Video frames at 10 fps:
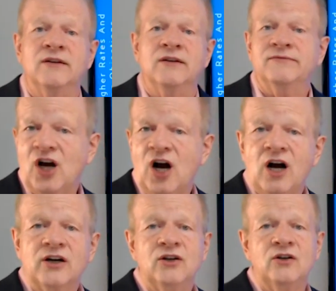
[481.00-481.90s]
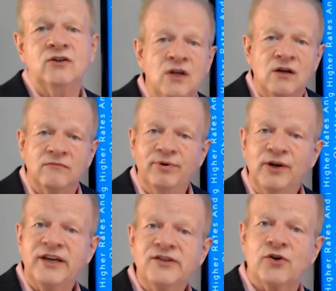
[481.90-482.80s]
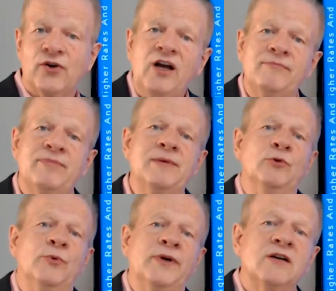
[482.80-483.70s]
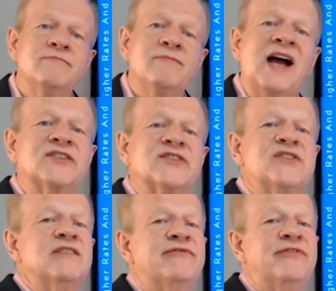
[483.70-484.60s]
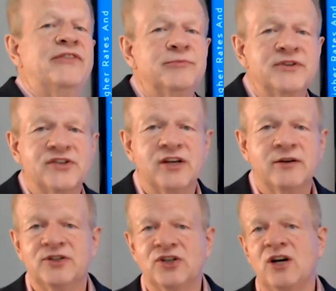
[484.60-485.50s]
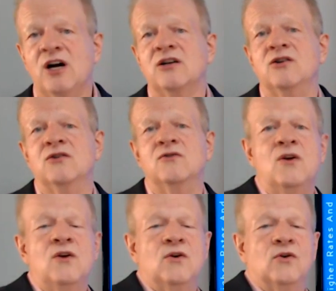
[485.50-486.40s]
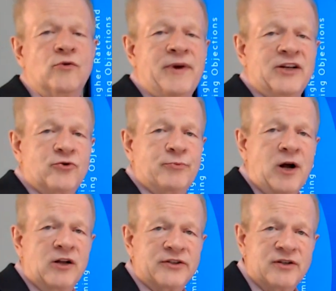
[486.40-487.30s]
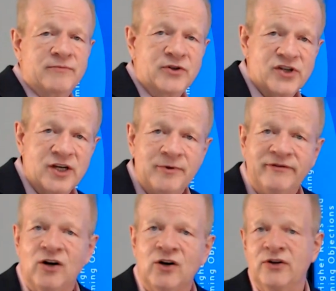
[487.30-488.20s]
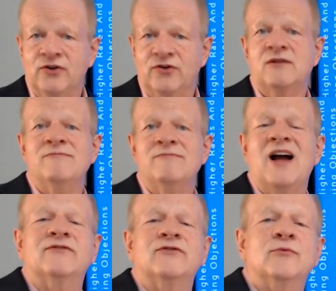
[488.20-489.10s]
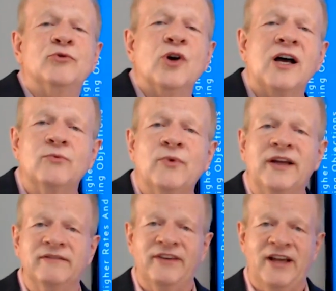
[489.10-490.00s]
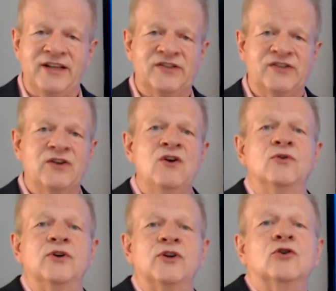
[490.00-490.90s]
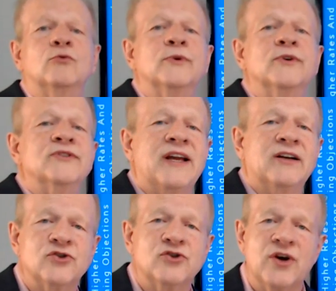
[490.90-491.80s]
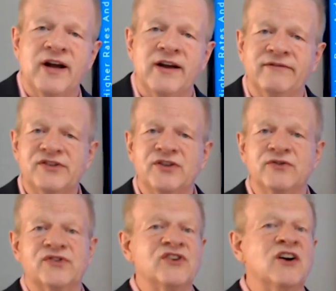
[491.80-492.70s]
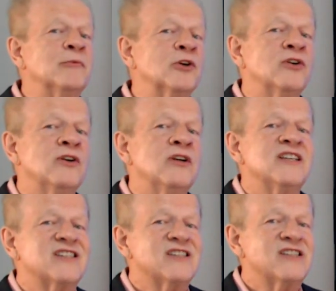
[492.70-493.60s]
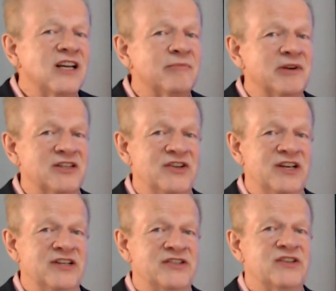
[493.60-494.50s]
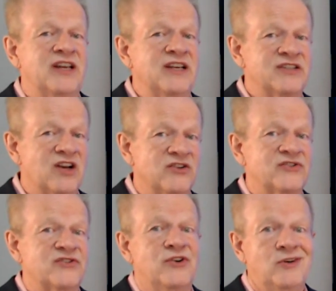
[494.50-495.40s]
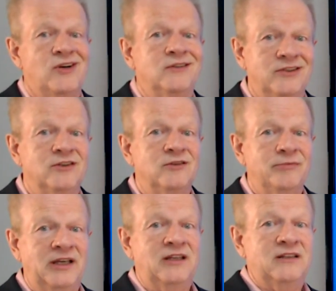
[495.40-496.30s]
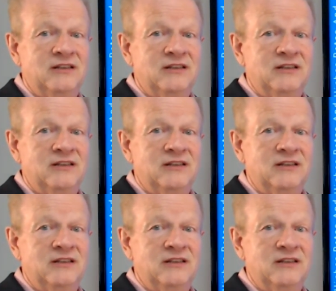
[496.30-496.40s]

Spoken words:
Chicago, bookings are up. People want to come back to see the Field Museum of Chicago or the Metropolitan Museum of Art, or to come back for Broadway events, or to go to Rodeo Drive. So summer city business is also a little bit